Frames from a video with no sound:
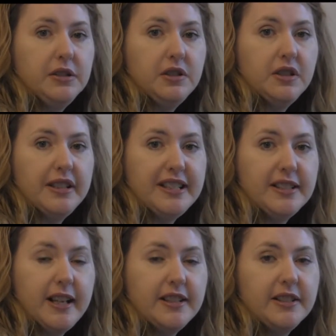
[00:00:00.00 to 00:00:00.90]
to
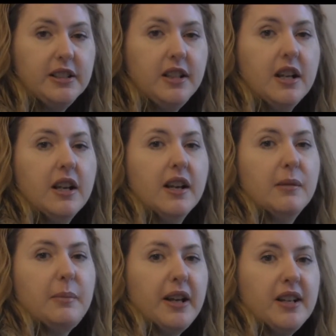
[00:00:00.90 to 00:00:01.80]
this lesson,
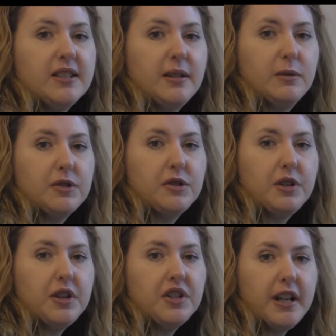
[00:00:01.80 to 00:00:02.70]
because it will show
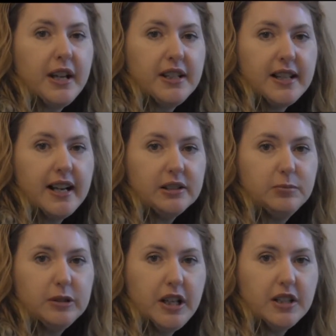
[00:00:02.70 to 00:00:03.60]
you the exact
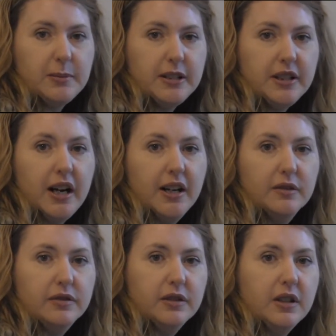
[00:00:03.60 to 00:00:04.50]
placement
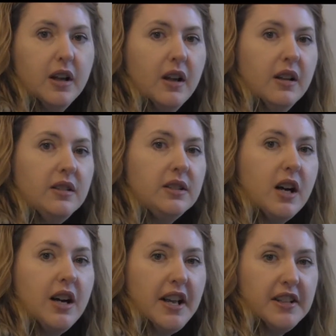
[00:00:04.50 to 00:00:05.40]
of
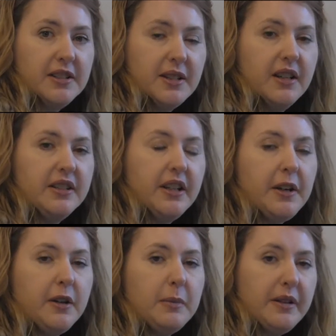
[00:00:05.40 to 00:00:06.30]
lines on the
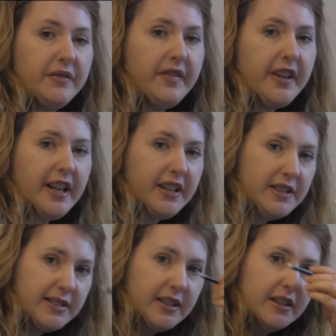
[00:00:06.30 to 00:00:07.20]
human
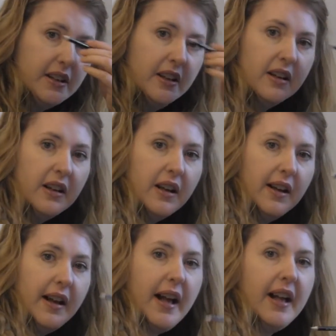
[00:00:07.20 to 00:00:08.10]
face
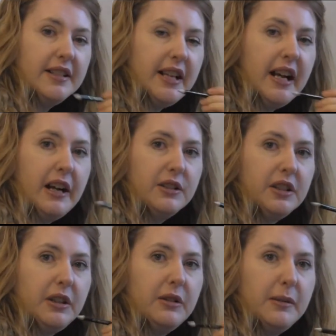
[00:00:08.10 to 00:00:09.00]
and how to
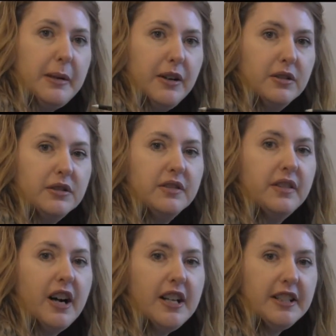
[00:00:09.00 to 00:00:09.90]
go about
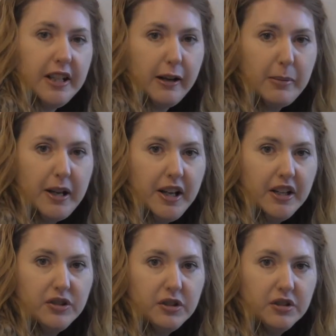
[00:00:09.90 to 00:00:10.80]
dividing your
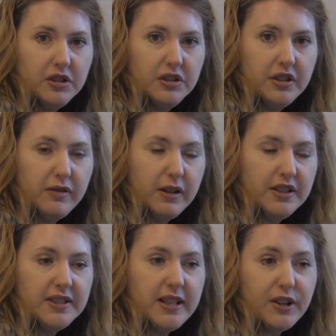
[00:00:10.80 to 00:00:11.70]
page into
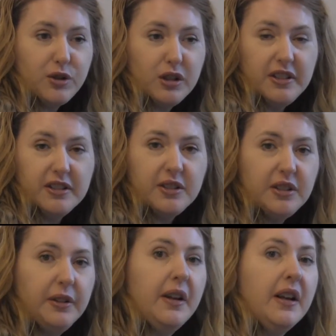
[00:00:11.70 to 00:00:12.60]
different sections
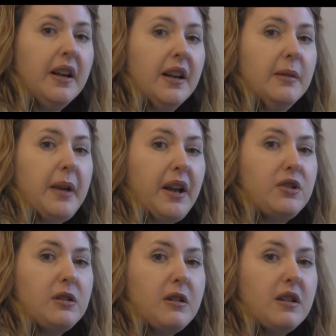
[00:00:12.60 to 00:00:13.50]
to make
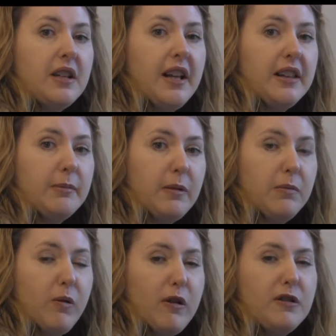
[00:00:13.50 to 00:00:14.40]
sure that the
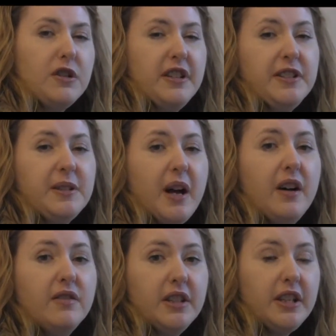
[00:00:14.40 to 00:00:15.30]
proportions
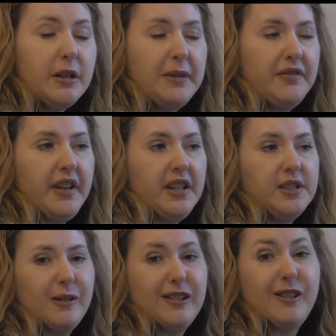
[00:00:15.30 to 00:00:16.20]
of the human
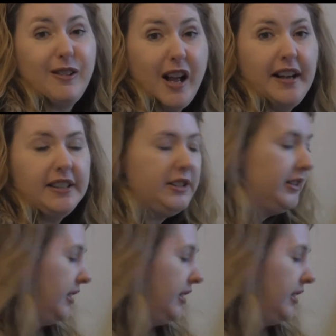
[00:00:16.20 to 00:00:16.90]
face are correct.